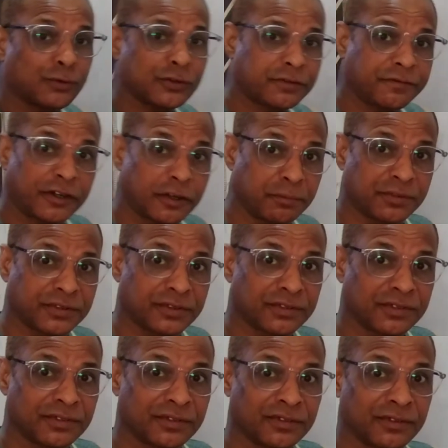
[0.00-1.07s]
Those verbs
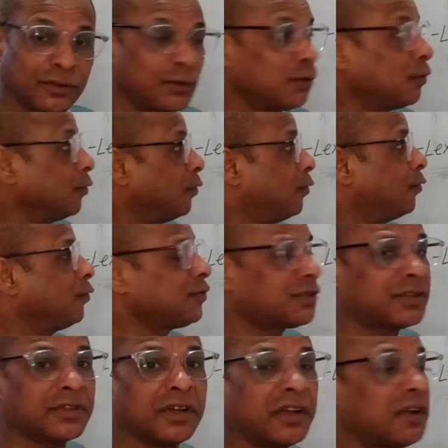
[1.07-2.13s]

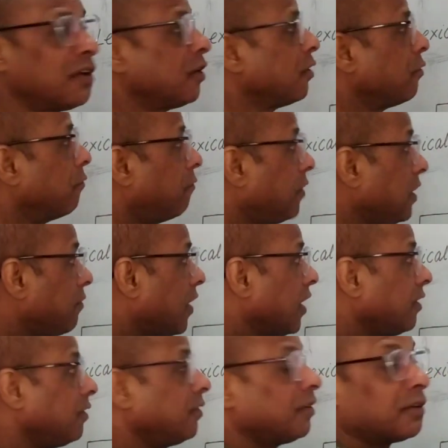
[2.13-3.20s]
whose
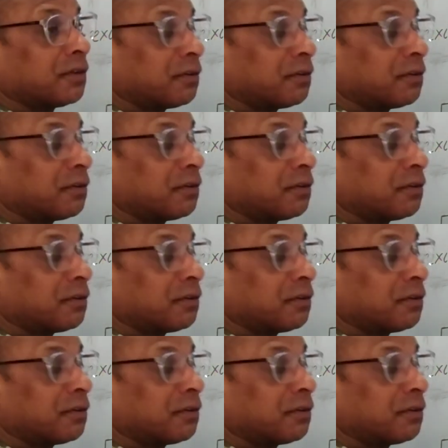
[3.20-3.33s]
V1,